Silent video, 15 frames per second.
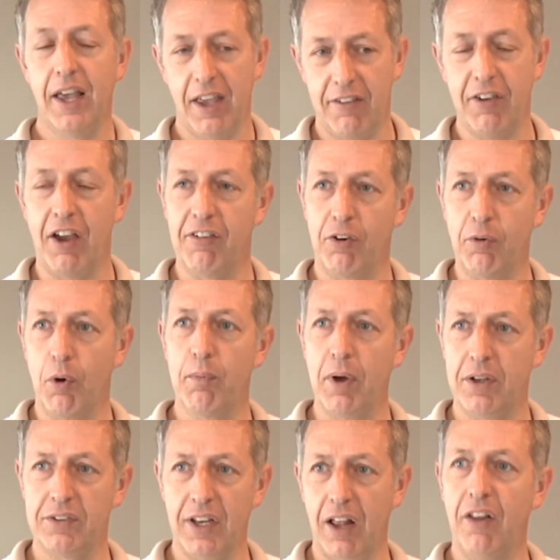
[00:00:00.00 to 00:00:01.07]
If you have a
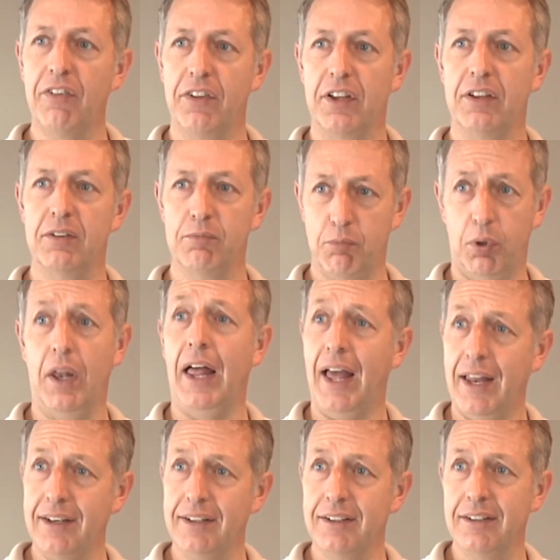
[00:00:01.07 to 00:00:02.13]
robust, healthy
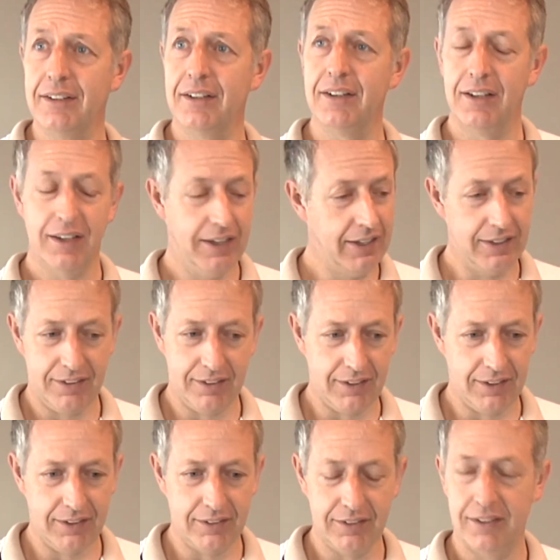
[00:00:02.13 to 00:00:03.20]
plant,
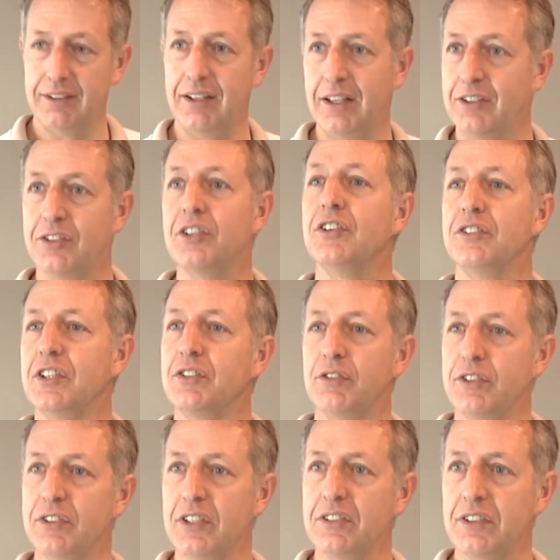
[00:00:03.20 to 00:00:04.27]
it's disease
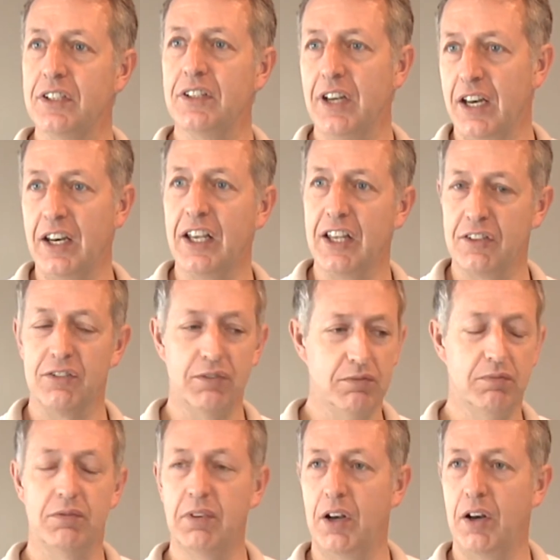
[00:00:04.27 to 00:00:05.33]
resistant and it gets
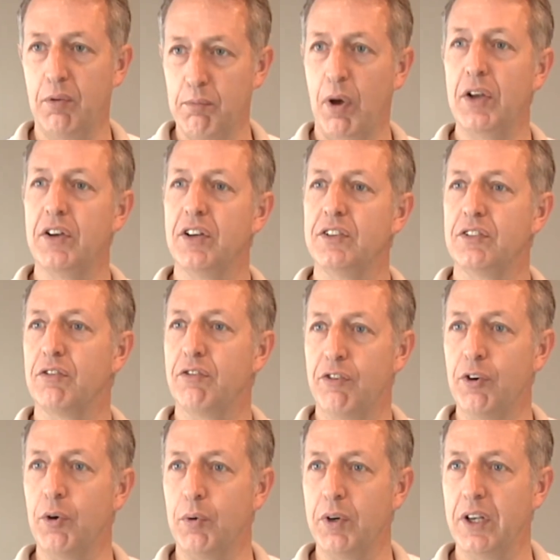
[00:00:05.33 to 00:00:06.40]
an abundance of
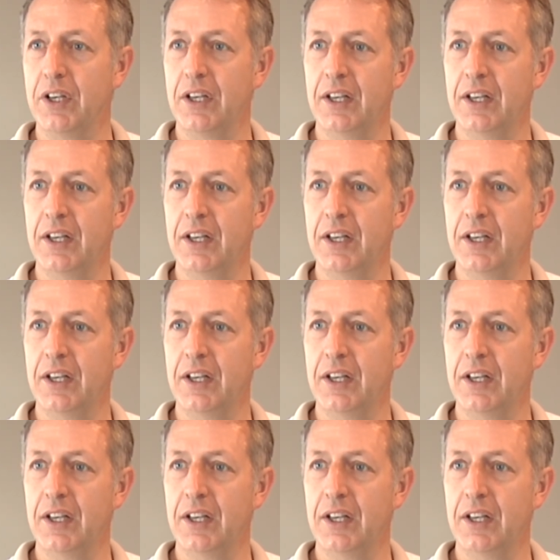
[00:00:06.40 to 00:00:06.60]
fruit.